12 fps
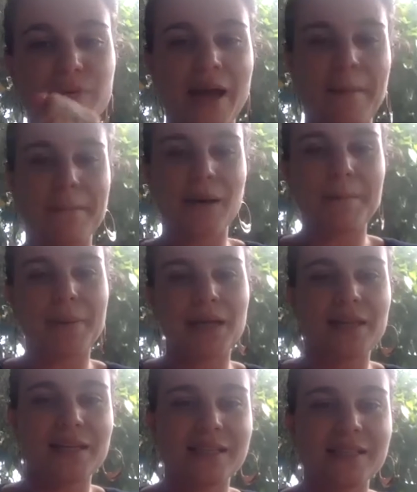wrap up
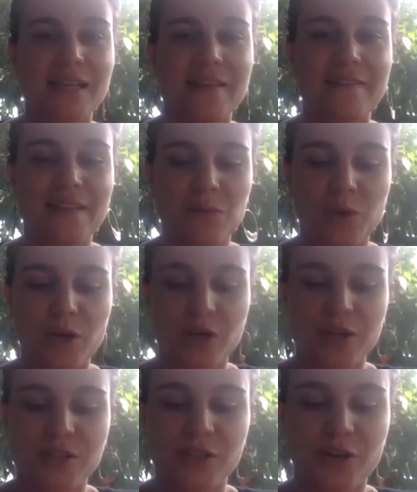on this, and then we're
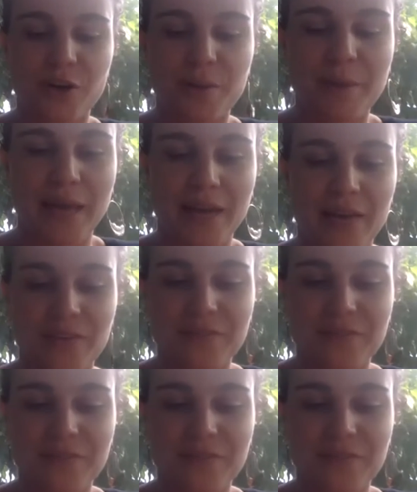gonna start our panel.